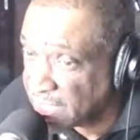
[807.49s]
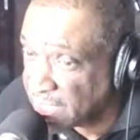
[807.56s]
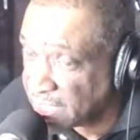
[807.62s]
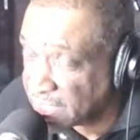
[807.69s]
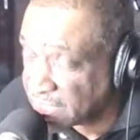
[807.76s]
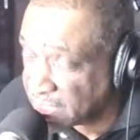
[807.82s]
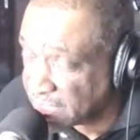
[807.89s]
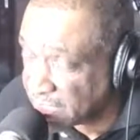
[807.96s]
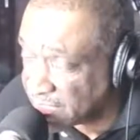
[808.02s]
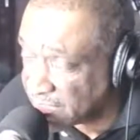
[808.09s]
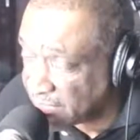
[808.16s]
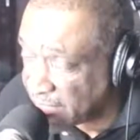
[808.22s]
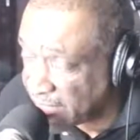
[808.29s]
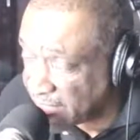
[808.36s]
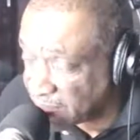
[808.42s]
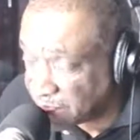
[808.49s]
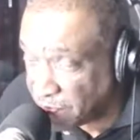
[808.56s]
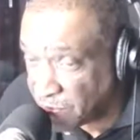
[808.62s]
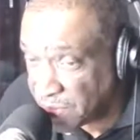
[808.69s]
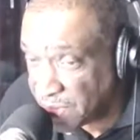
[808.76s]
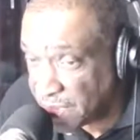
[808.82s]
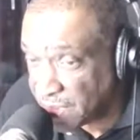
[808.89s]
in his last
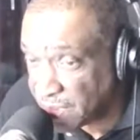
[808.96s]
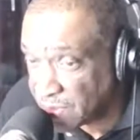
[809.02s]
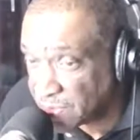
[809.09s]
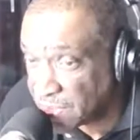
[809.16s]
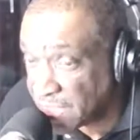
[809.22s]
4 years,